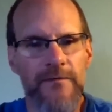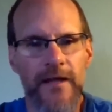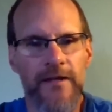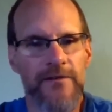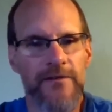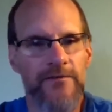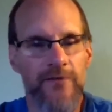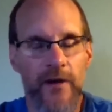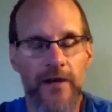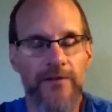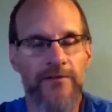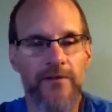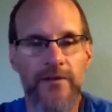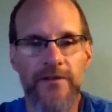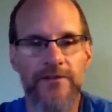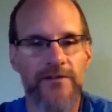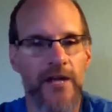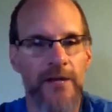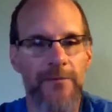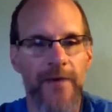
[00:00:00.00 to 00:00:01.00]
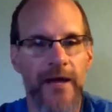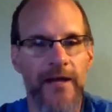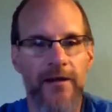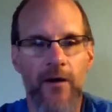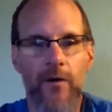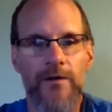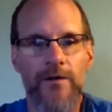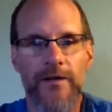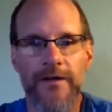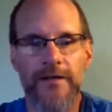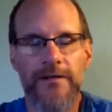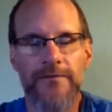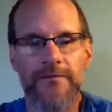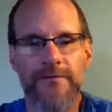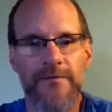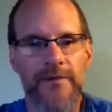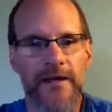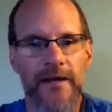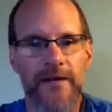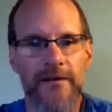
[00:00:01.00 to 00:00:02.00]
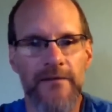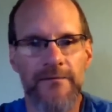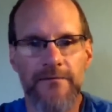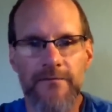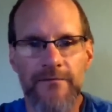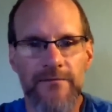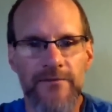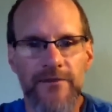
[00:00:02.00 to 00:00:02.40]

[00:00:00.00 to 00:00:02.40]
and try shooting JPEG only and